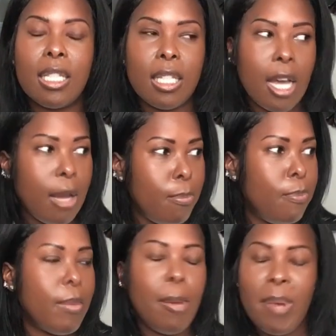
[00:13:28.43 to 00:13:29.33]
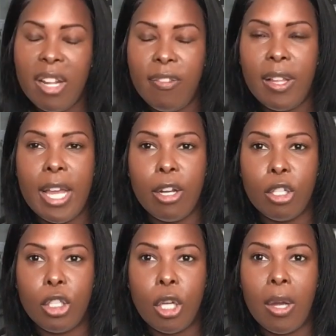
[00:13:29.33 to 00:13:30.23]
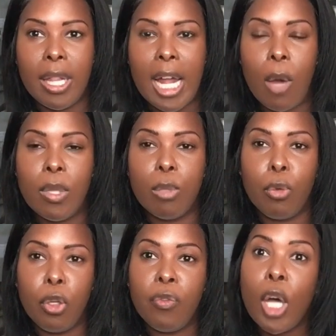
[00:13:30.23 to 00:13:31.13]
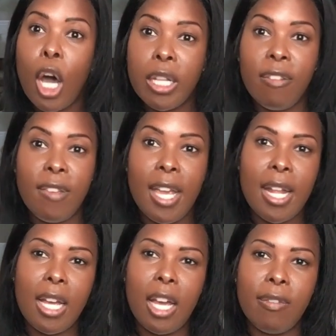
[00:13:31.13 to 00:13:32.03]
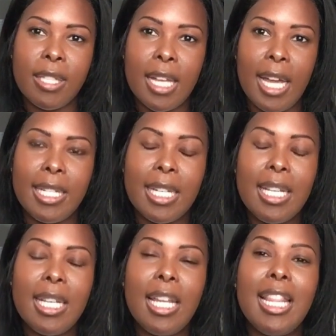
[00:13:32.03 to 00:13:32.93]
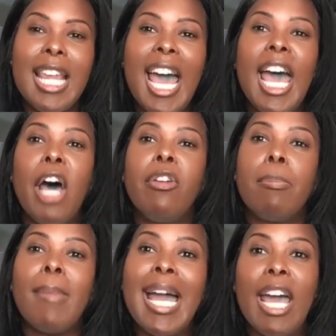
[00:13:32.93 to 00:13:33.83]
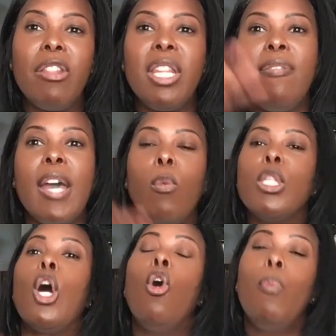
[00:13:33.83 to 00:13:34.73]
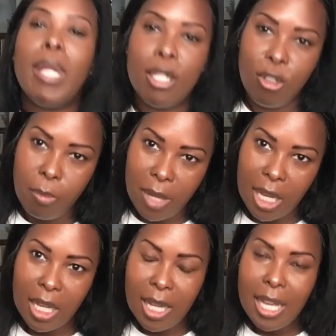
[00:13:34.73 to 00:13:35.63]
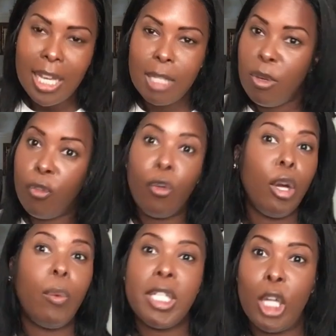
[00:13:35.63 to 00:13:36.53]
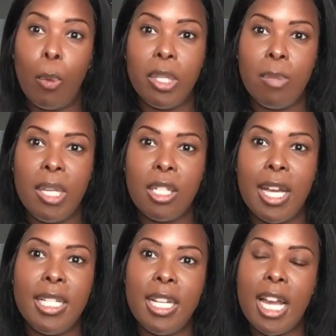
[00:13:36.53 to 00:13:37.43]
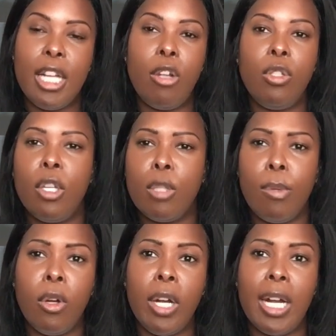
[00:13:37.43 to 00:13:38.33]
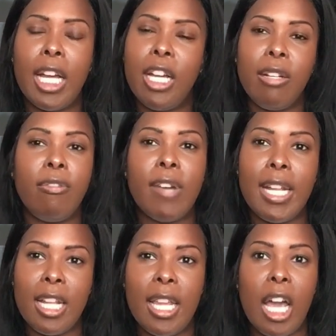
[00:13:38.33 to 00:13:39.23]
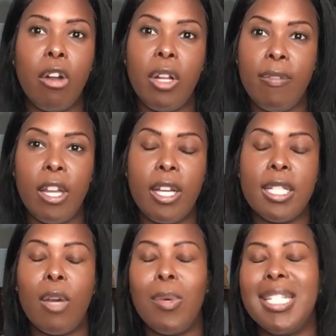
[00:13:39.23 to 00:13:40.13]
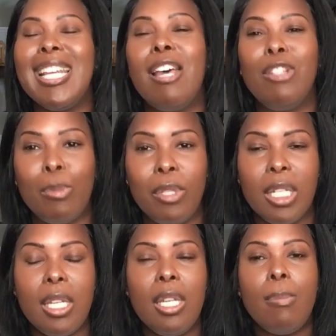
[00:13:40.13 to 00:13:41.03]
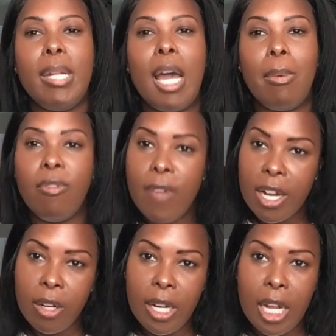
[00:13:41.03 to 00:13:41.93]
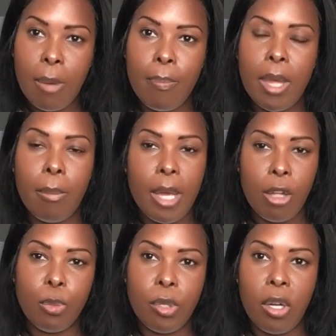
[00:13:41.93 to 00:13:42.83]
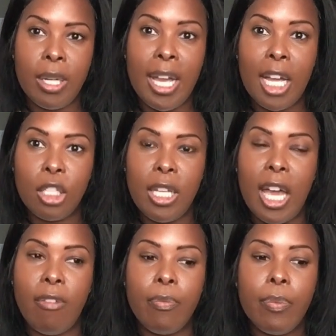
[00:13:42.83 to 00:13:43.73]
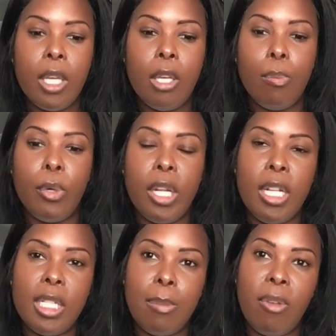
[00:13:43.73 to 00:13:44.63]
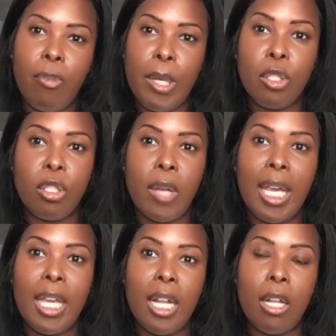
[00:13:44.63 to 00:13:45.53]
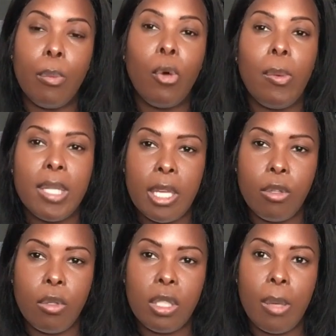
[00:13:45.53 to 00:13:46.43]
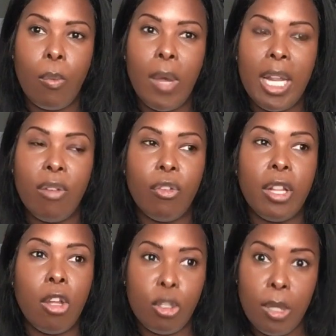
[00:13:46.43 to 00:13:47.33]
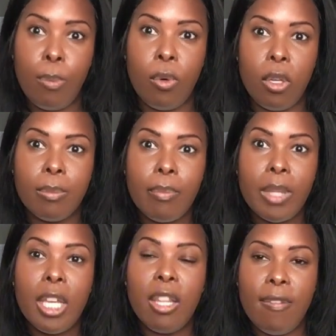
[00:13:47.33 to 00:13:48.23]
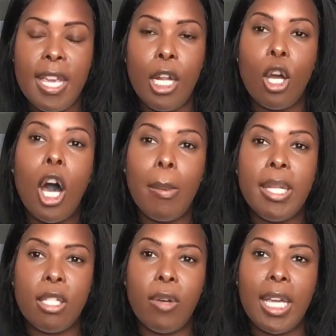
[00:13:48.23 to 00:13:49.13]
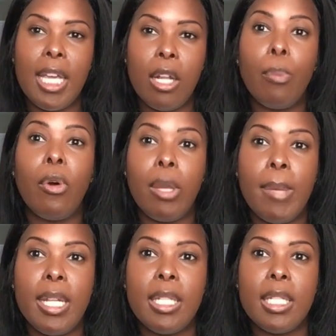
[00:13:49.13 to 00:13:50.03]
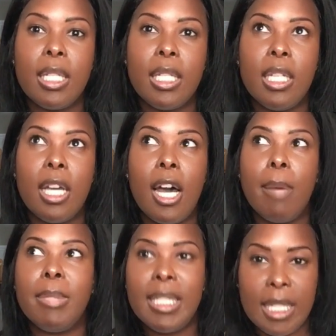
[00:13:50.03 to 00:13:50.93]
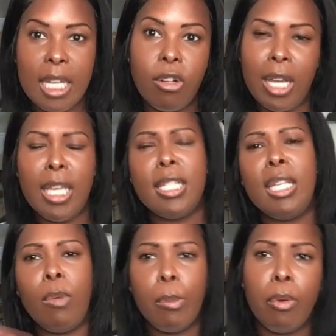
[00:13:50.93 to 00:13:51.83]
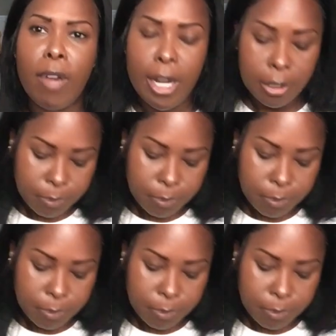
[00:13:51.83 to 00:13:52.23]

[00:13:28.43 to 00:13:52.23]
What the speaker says: a benefit letter showing that I was approved on the va.gov site, that My Health eVet was open to me, because before it wasn't open to me, so I did not know to explore it. I couldn't find anything underneath there because I wasn't eligible. But now I'm a veteran, I'm eligible, and I actually have put in some information so I can get an appointment scheduled. So I'm waiting for those people, the VA, to call me so I can get an appointment seen, or I can get seen with a provider.